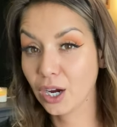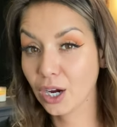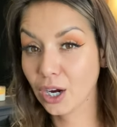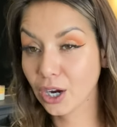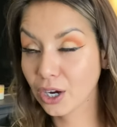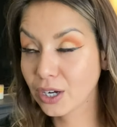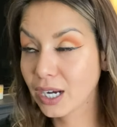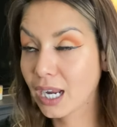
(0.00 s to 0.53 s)

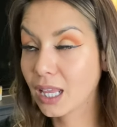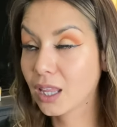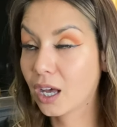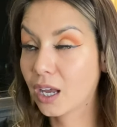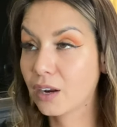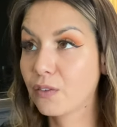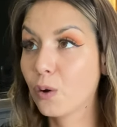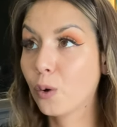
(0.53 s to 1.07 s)
heard a
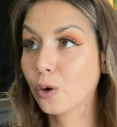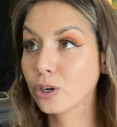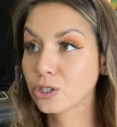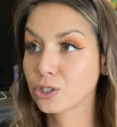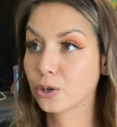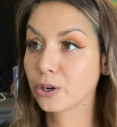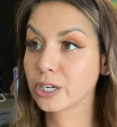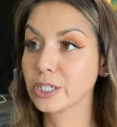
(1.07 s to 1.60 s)
lot of horror
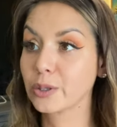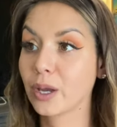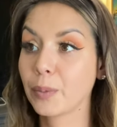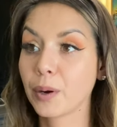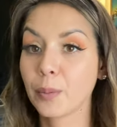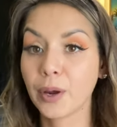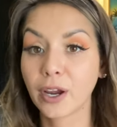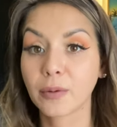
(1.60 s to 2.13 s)
stories, so I
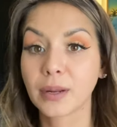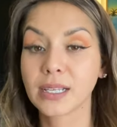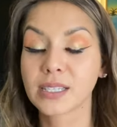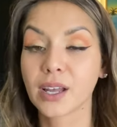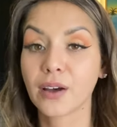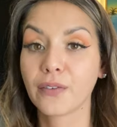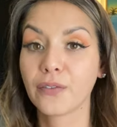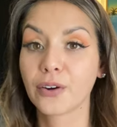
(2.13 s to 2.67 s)
prepared
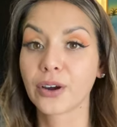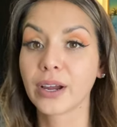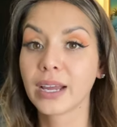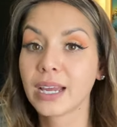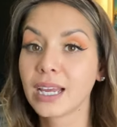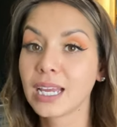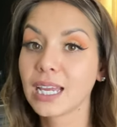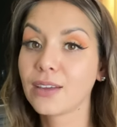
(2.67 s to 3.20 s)
myself for
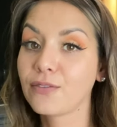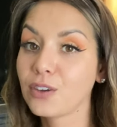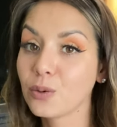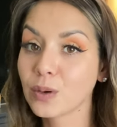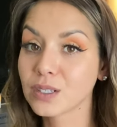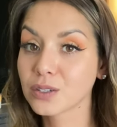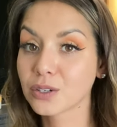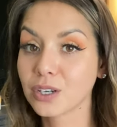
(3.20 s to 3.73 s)
if he
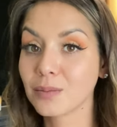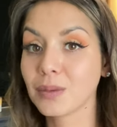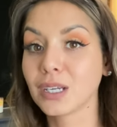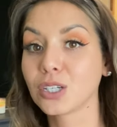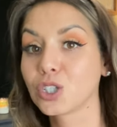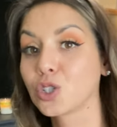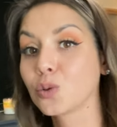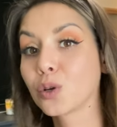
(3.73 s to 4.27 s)
was going to be a
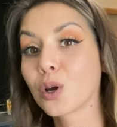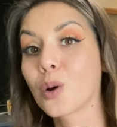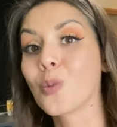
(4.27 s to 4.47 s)
chewer,